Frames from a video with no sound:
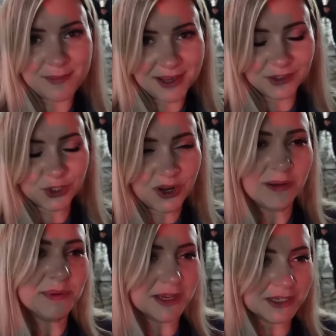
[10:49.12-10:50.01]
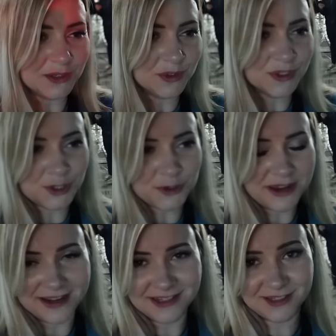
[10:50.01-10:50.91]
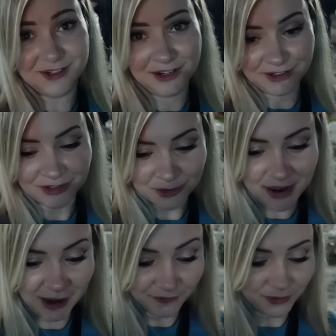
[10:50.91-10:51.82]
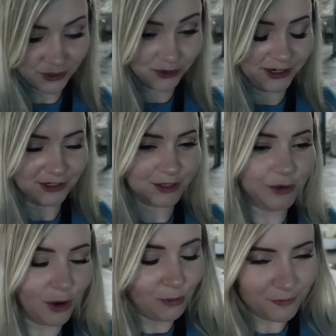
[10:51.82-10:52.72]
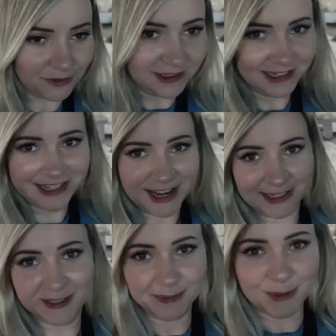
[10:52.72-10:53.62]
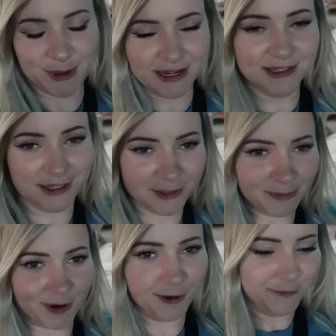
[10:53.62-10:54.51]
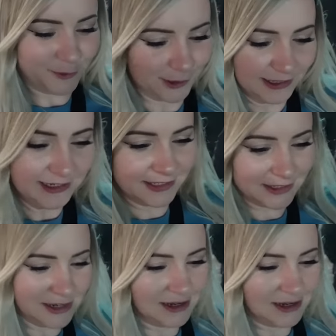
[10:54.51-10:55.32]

man's shop because he was too nice not to go back for a drink. So hopefully he has some space in his bar for us.